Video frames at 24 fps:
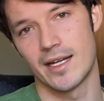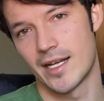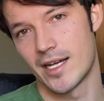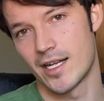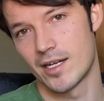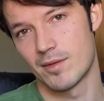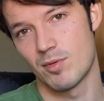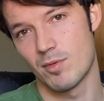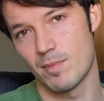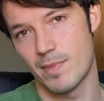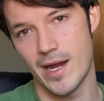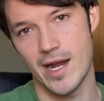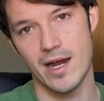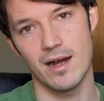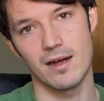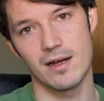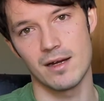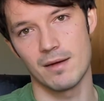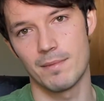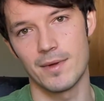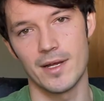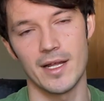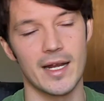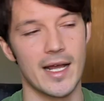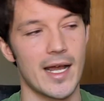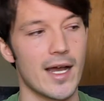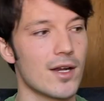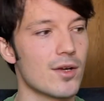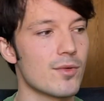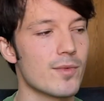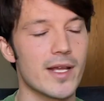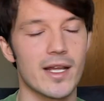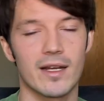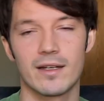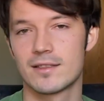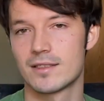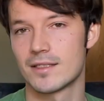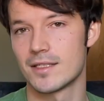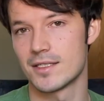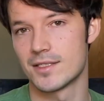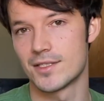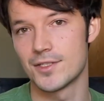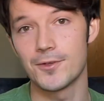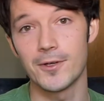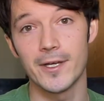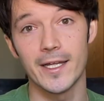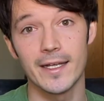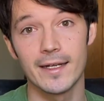how to prepare, but how do we actually
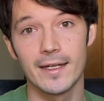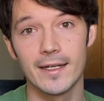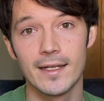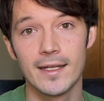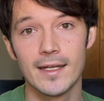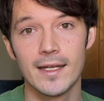do it?